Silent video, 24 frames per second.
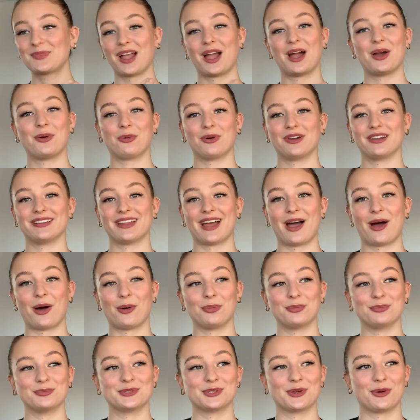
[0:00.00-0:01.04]
I wanted that
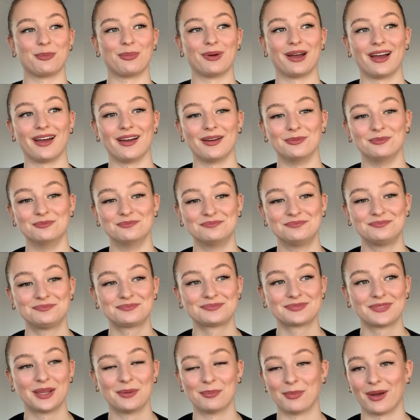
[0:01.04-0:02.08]
album so bad
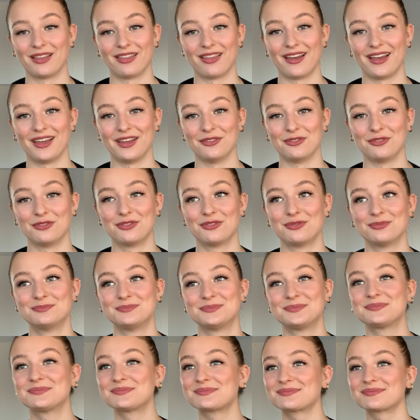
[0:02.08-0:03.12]
in my life.
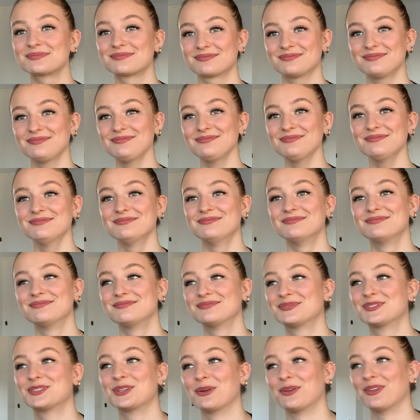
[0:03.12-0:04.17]

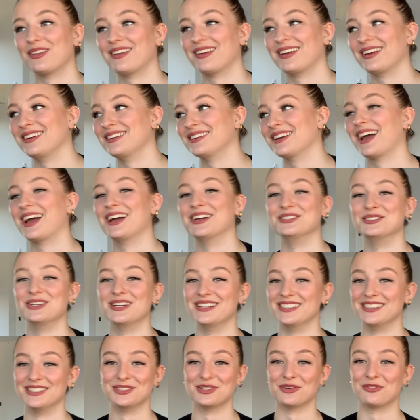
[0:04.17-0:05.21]
So like,
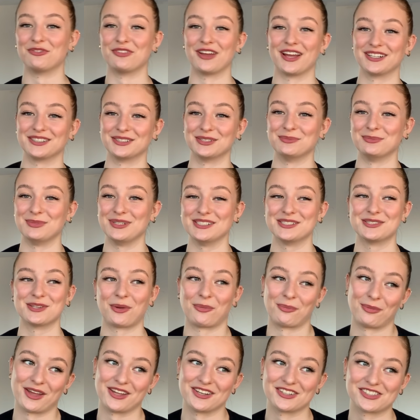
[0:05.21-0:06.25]
and it affected me
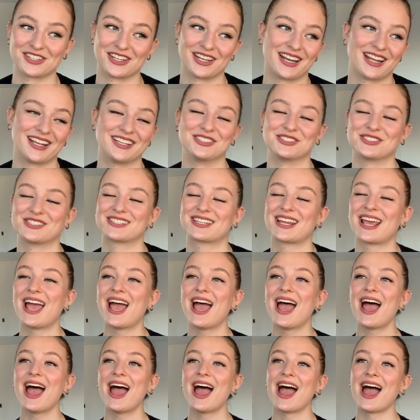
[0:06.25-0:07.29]
so much, and I just
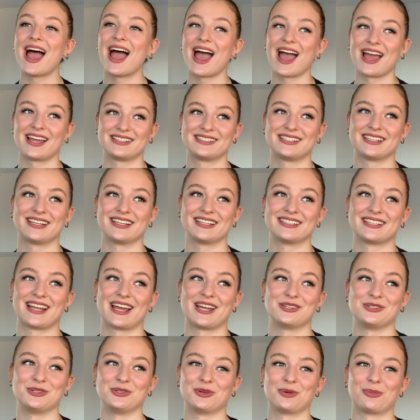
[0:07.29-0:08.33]
had to get it
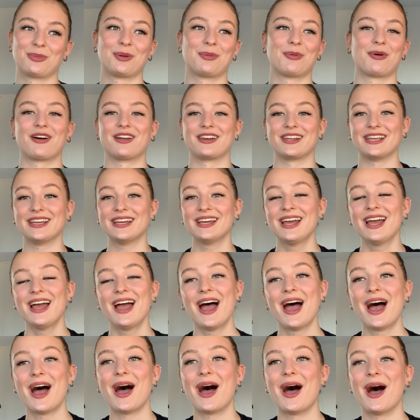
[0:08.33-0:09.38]
tattooed on my body.
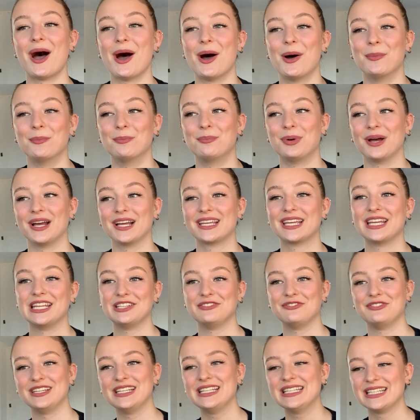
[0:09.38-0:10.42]
But
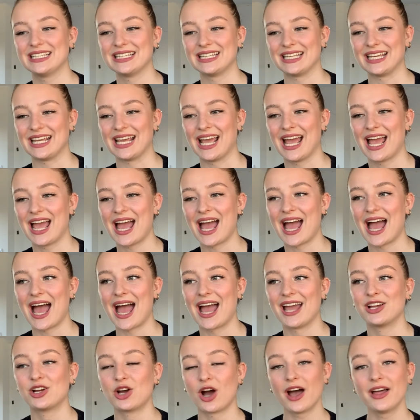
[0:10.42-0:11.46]
conveniently,
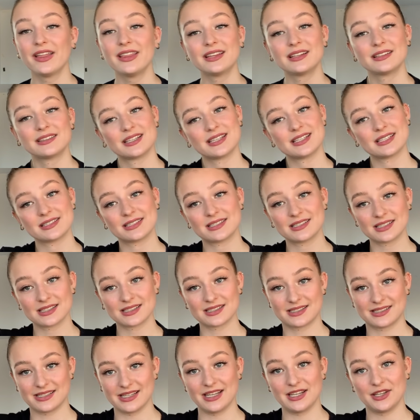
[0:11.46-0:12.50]
I got this
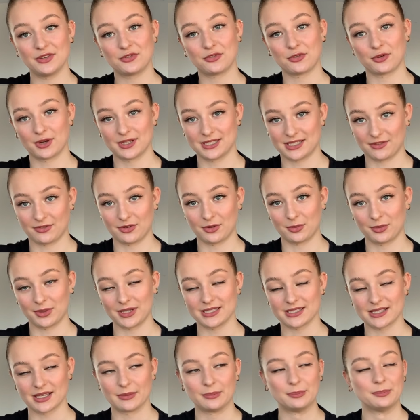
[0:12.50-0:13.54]
Z for a different
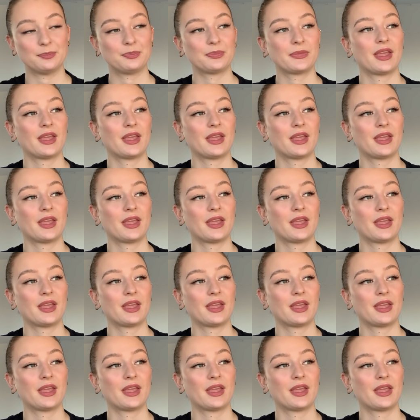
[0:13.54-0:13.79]
reason.